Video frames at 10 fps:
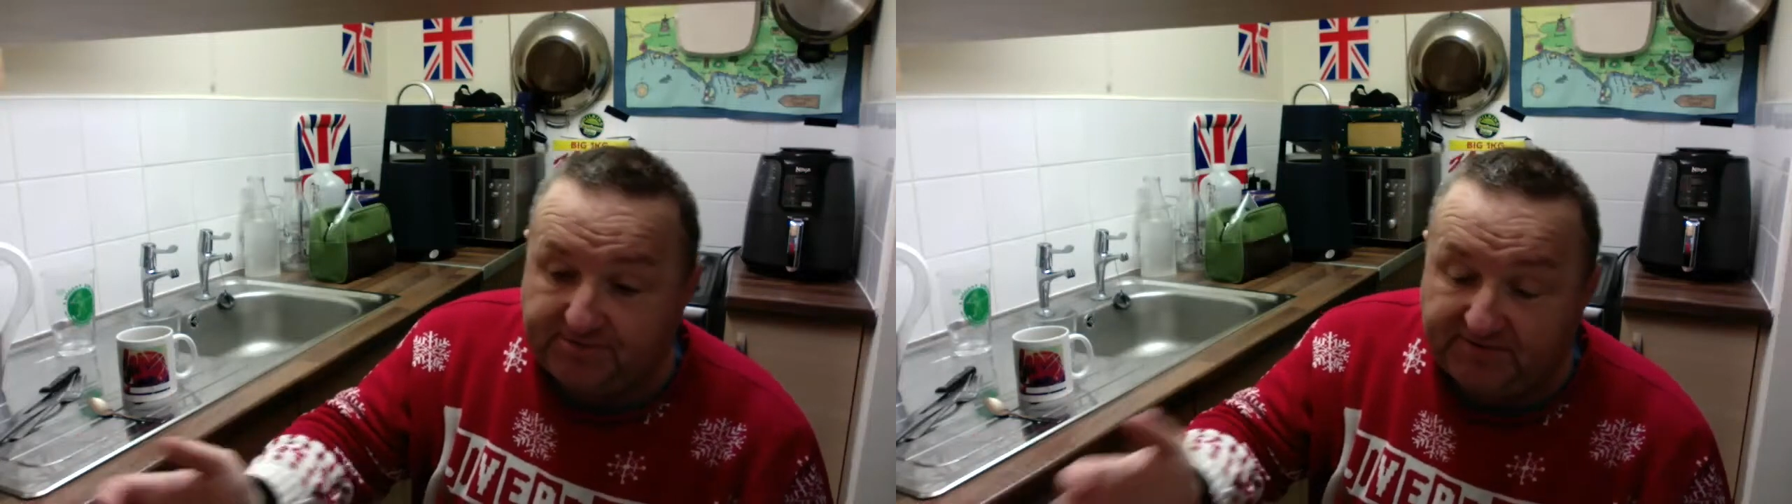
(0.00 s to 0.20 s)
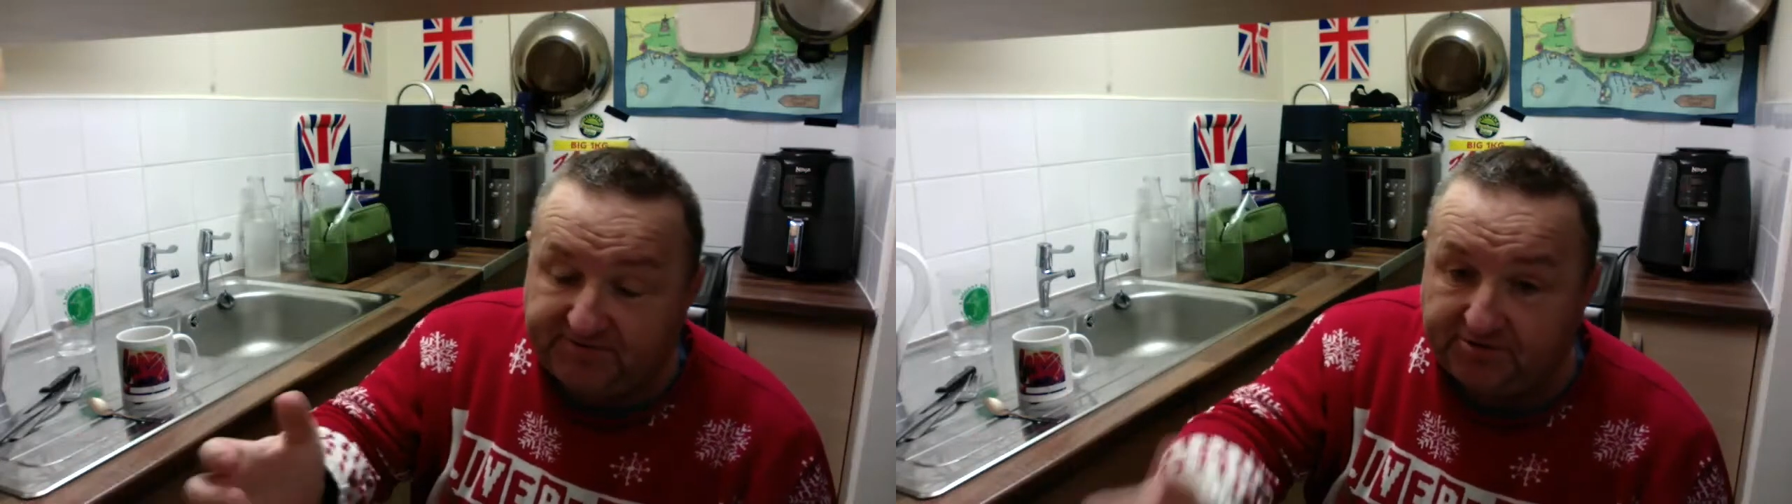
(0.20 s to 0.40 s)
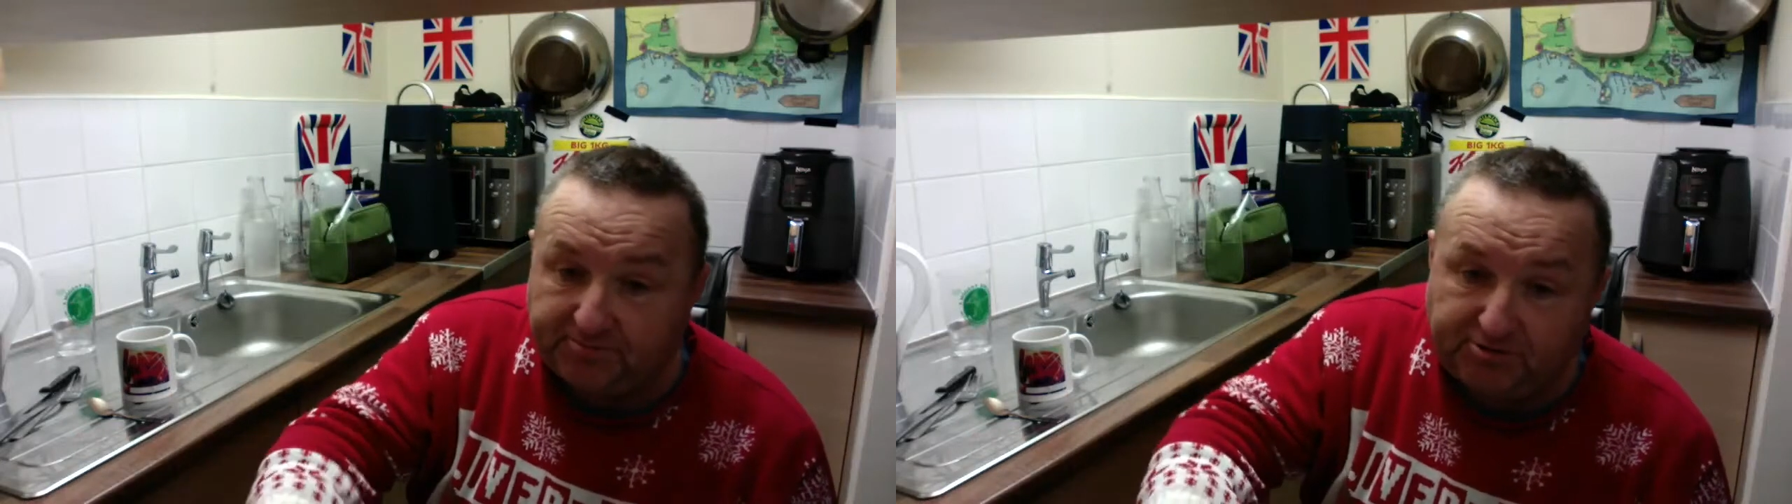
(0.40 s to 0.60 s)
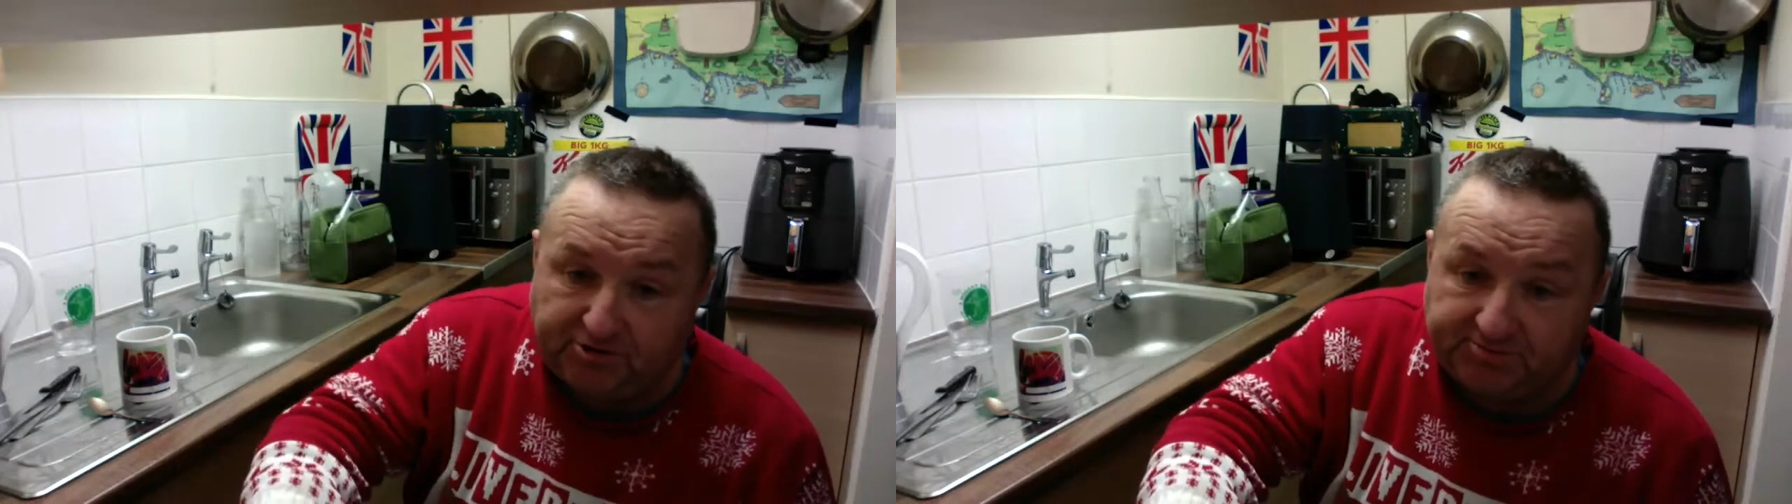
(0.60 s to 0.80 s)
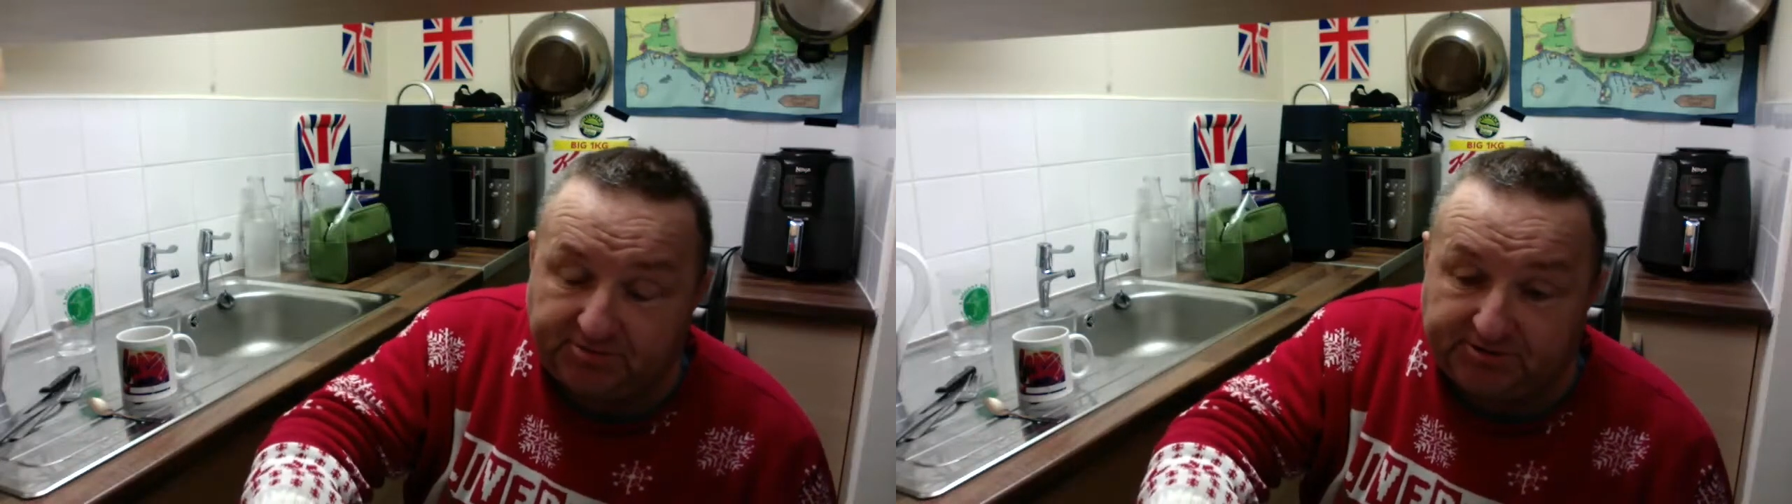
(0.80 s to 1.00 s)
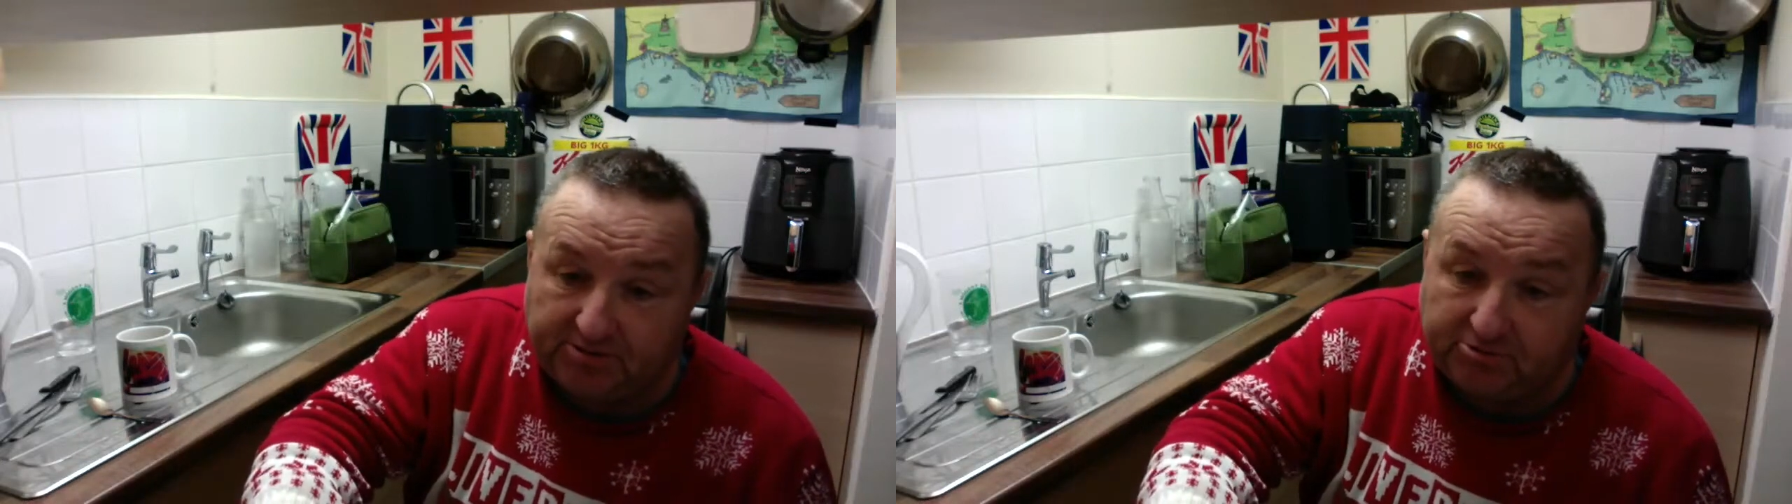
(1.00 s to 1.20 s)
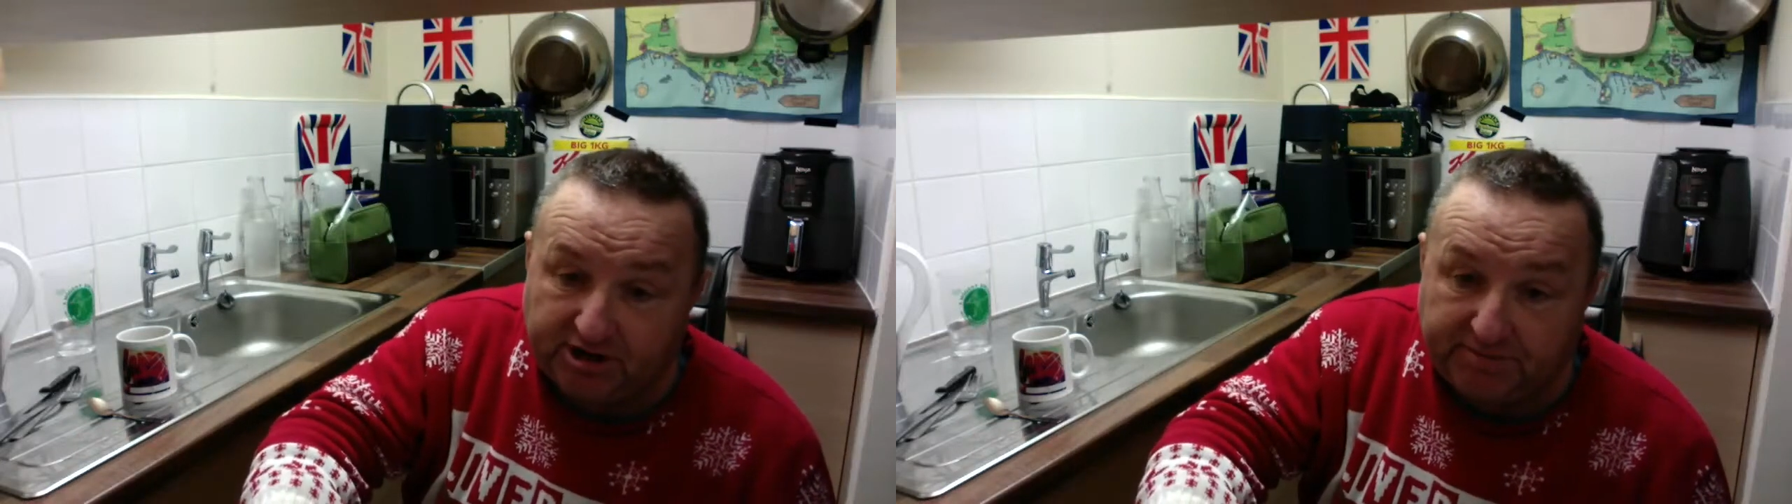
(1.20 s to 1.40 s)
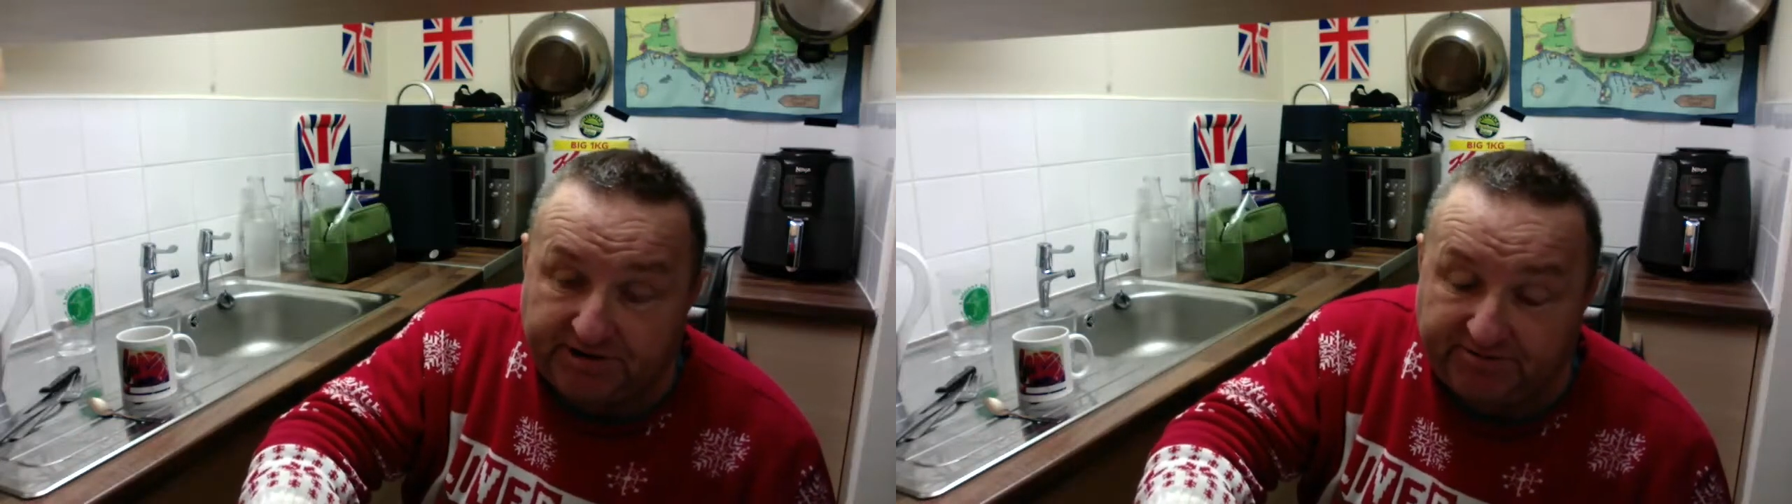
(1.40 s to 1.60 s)
I phoned up Poole Hospital, they won't
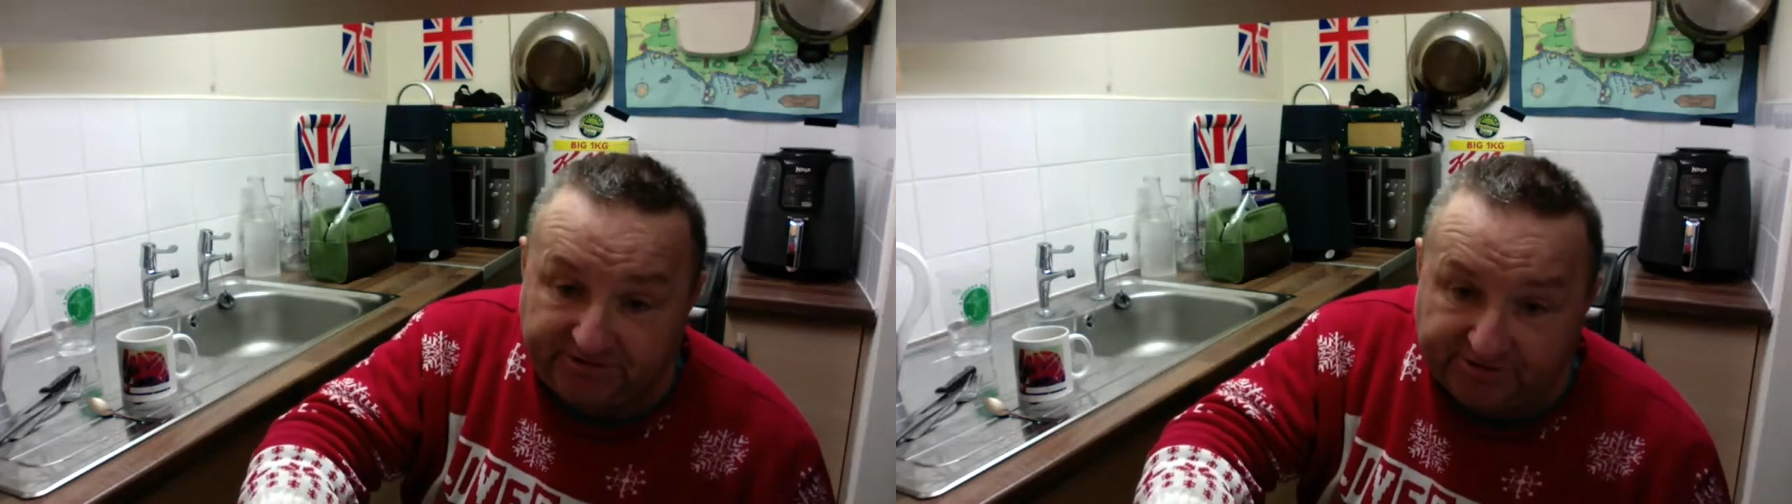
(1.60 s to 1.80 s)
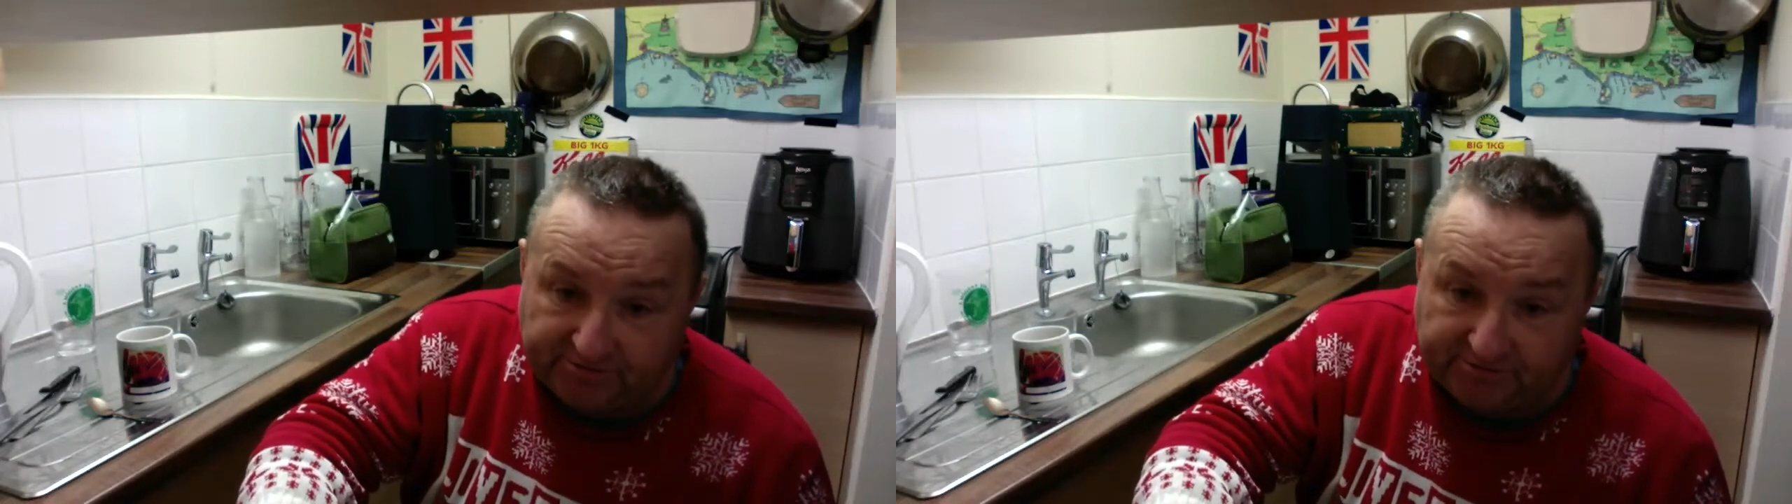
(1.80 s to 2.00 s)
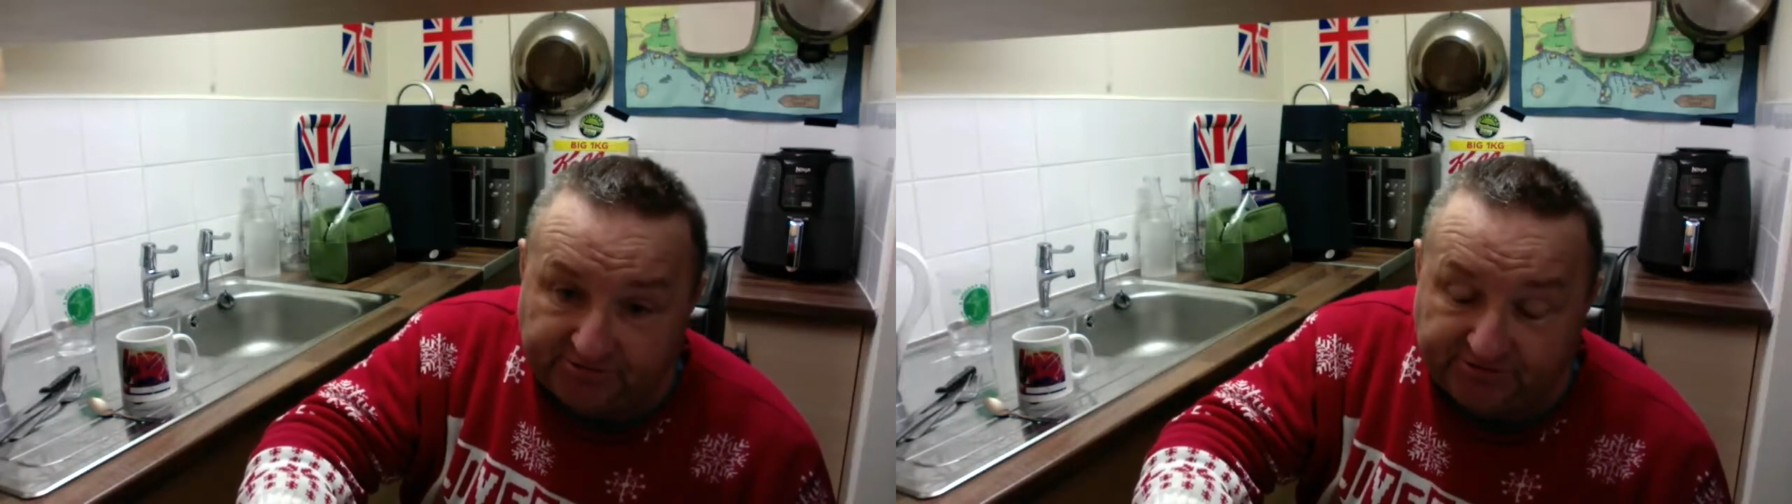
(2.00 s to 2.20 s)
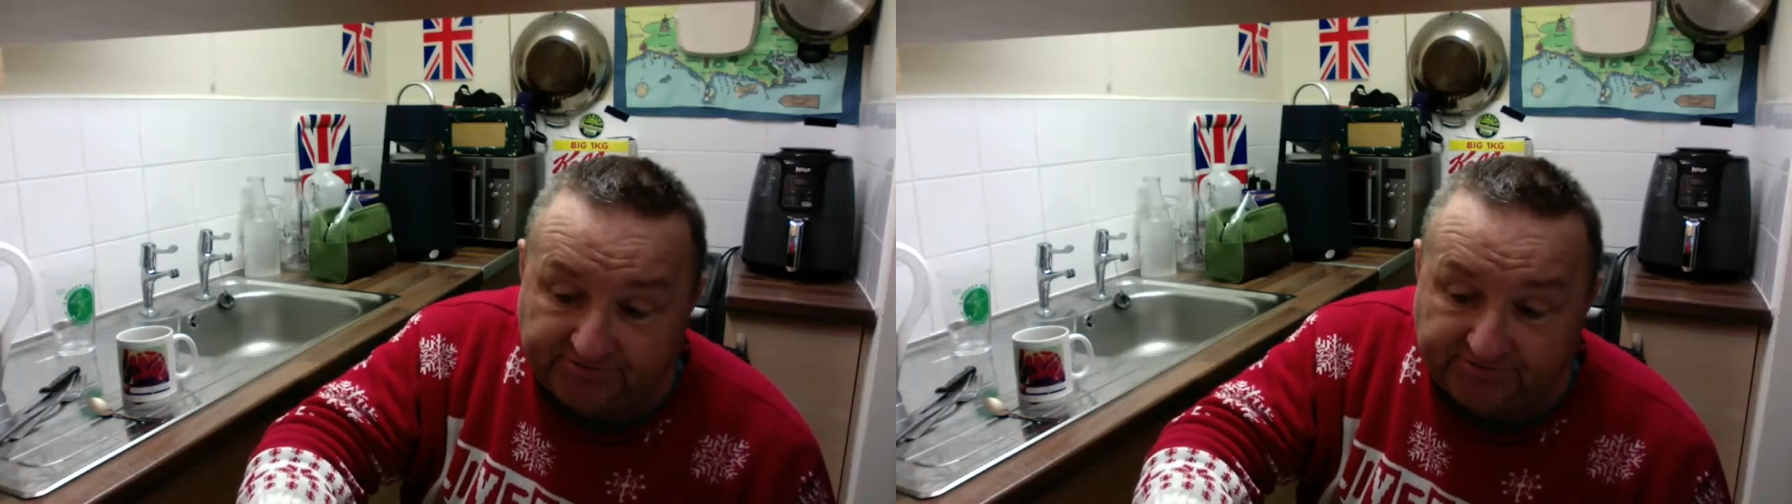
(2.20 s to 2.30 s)
give me the results.